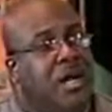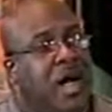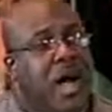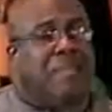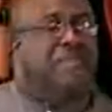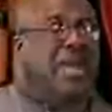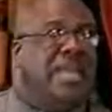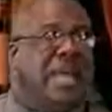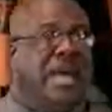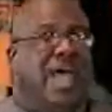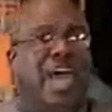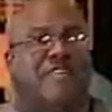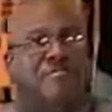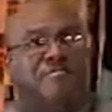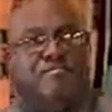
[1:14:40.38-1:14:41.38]
I may not
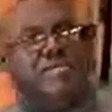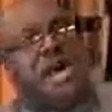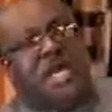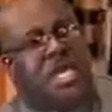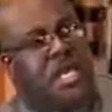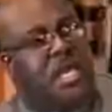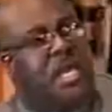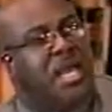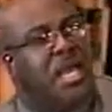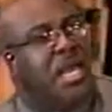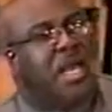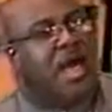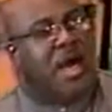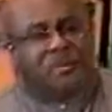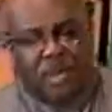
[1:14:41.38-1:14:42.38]
have money.
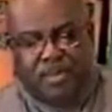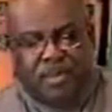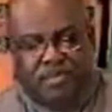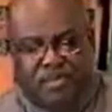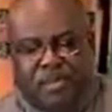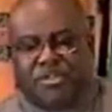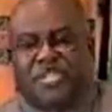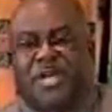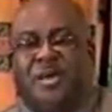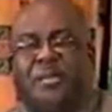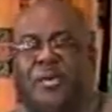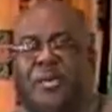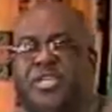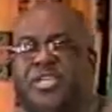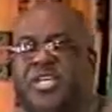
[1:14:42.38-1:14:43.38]
I remember the first time
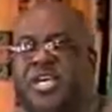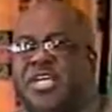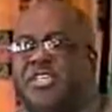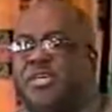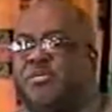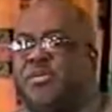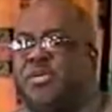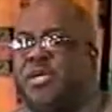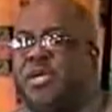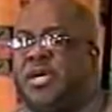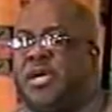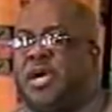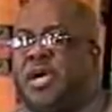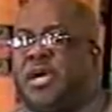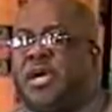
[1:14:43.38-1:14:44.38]
I went to Egypt,
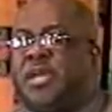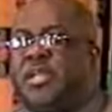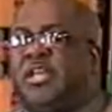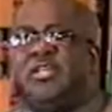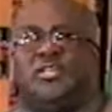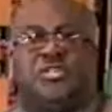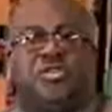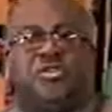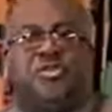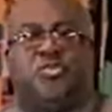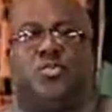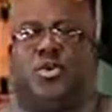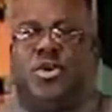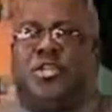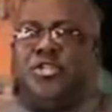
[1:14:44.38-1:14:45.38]
this dude
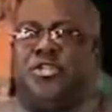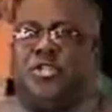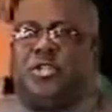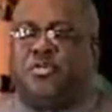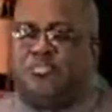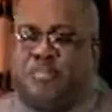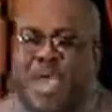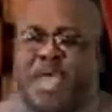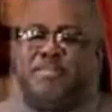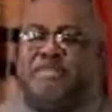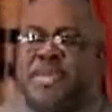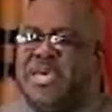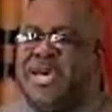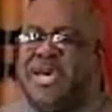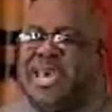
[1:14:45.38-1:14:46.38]
wanted to make
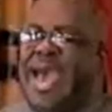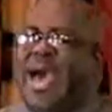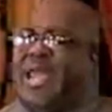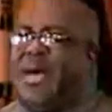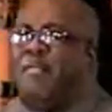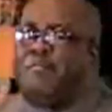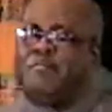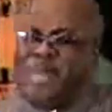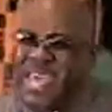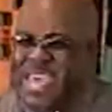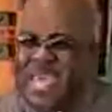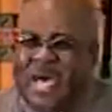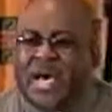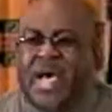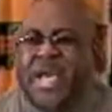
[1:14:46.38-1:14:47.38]
me a
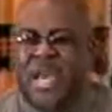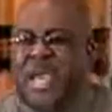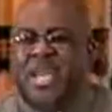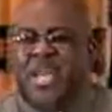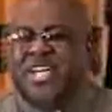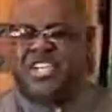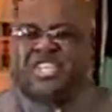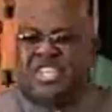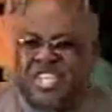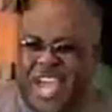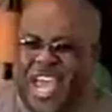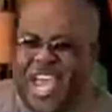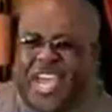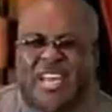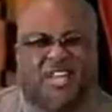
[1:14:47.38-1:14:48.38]
galabia in
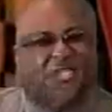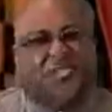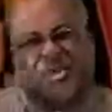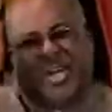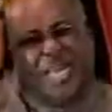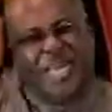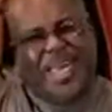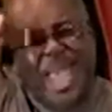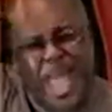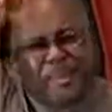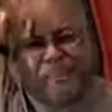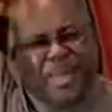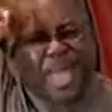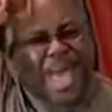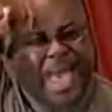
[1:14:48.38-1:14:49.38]
exchange for the cap
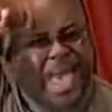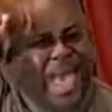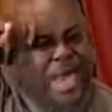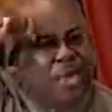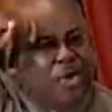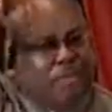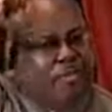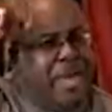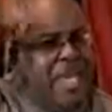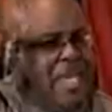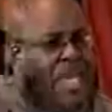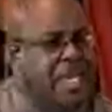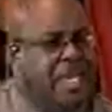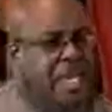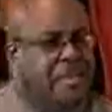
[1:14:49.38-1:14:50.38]
I had on my
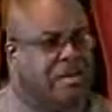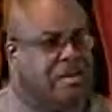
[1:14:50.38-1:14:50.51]
head.